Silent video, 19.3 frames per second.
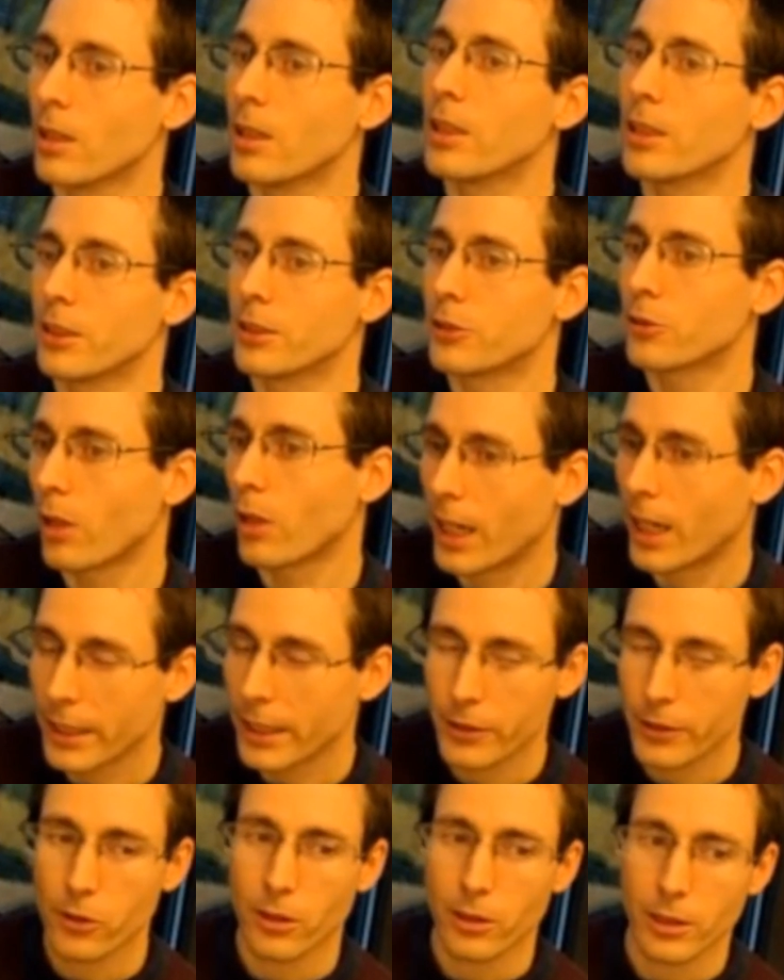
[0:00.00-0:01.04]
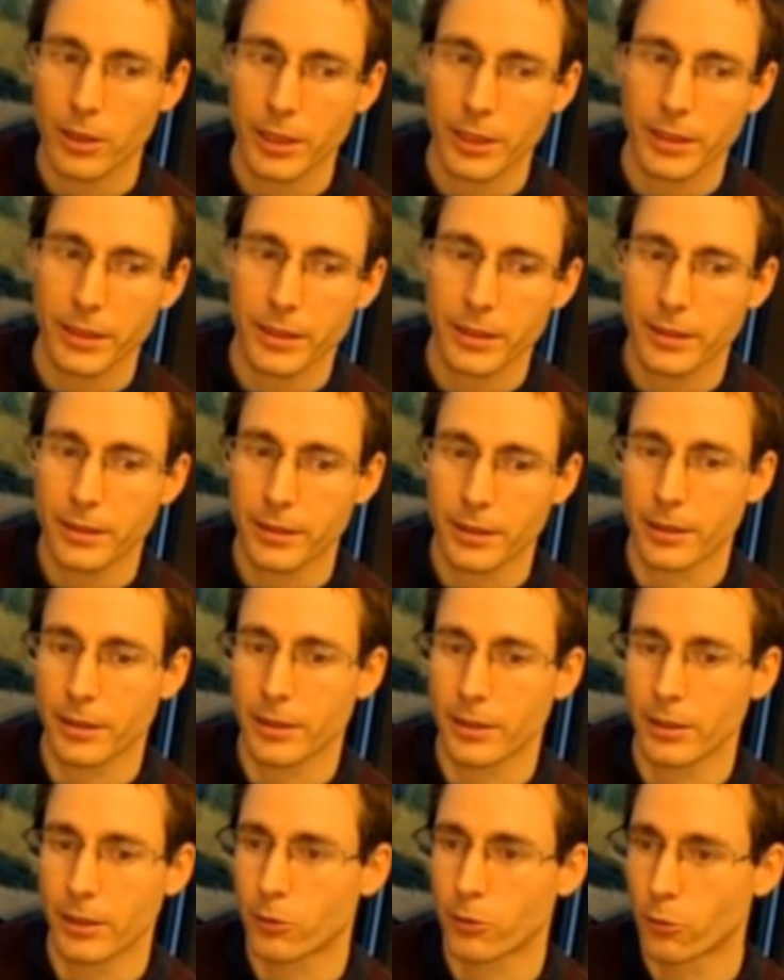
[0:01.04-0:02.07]
So I joined
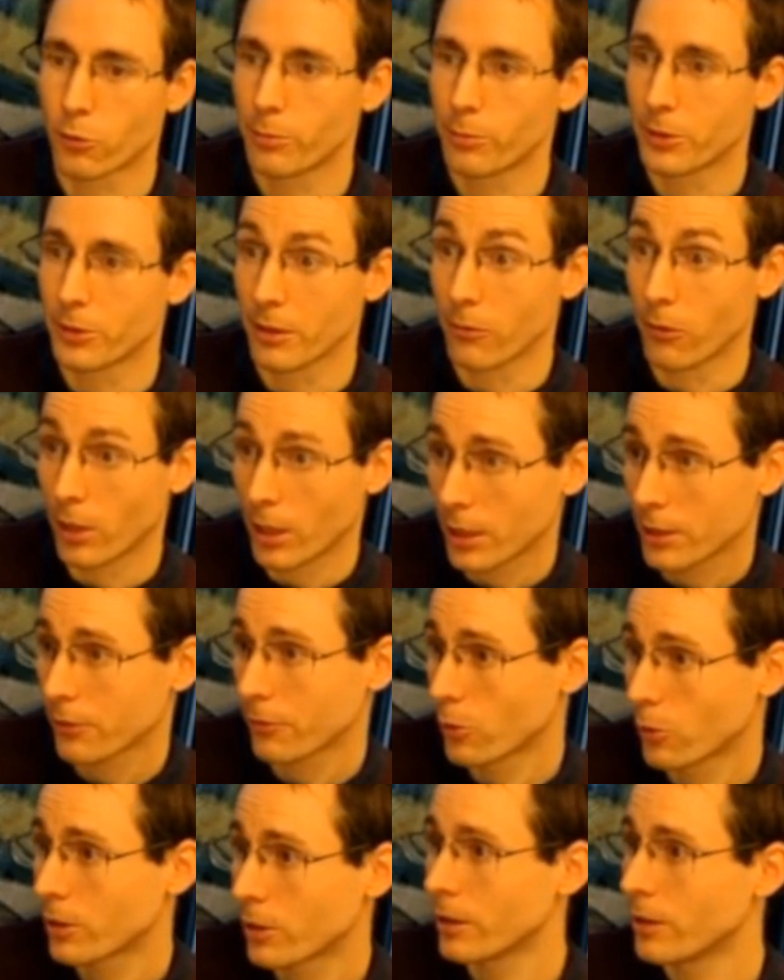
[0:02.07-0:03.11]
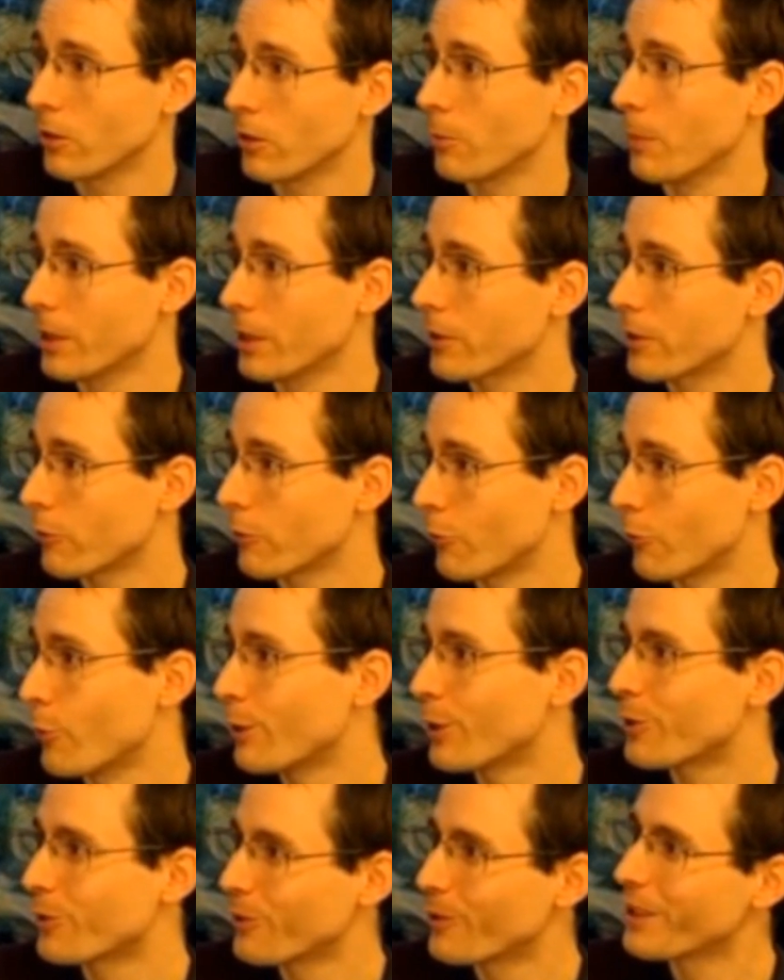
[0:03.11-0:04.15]
groups that was working on
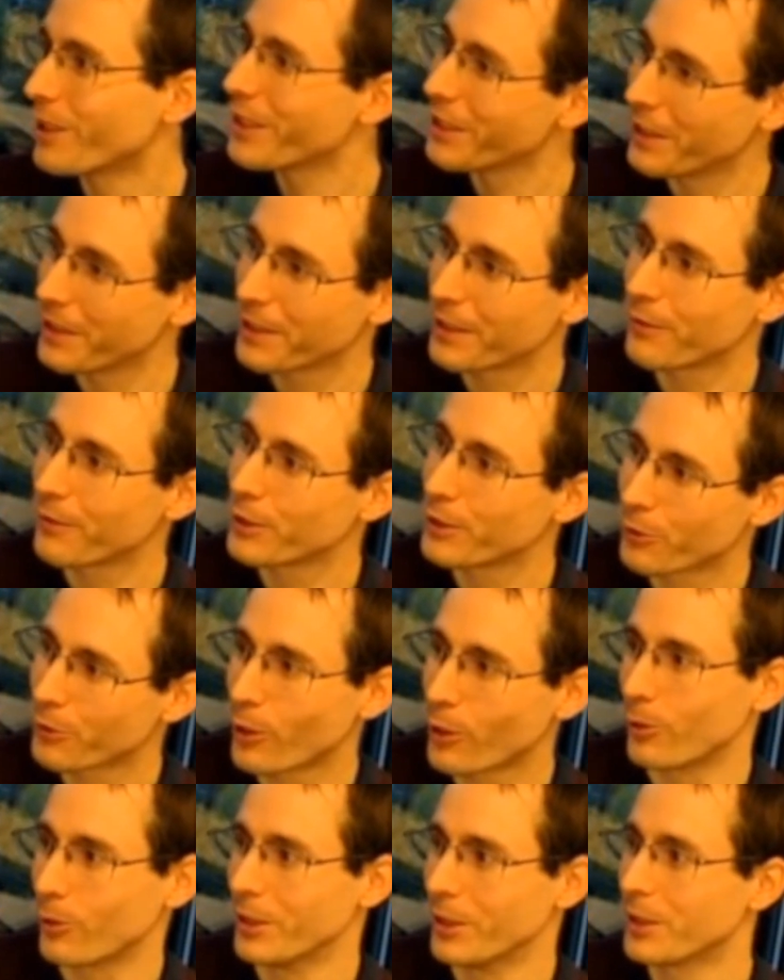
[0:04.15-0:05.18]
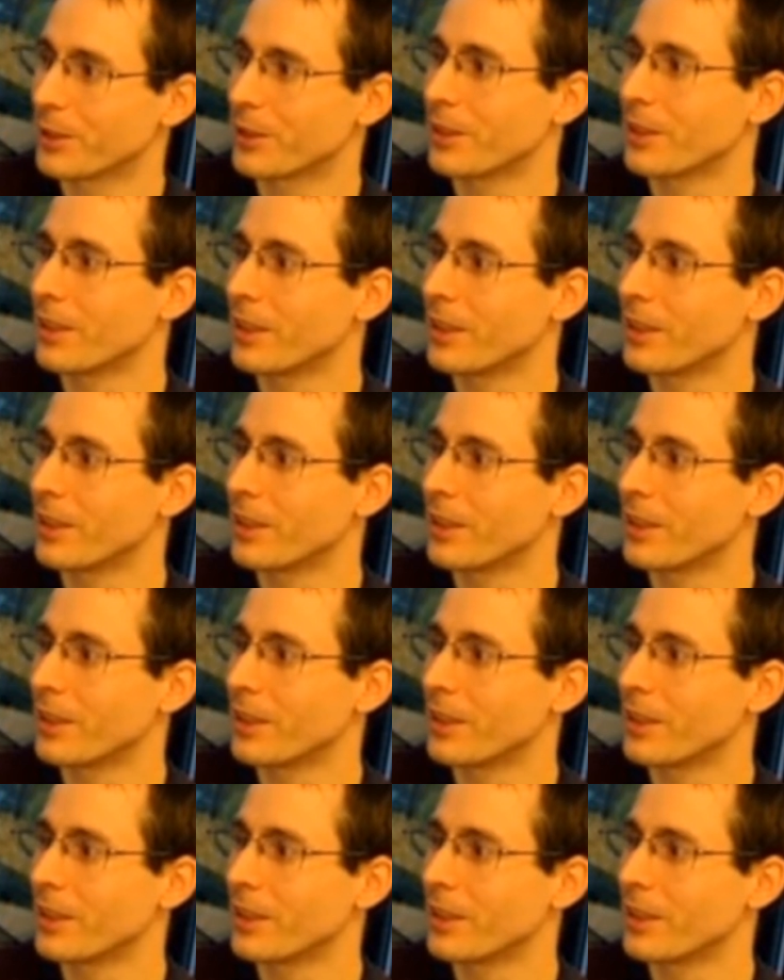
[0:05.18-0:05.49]
multi-robot coordination with drones.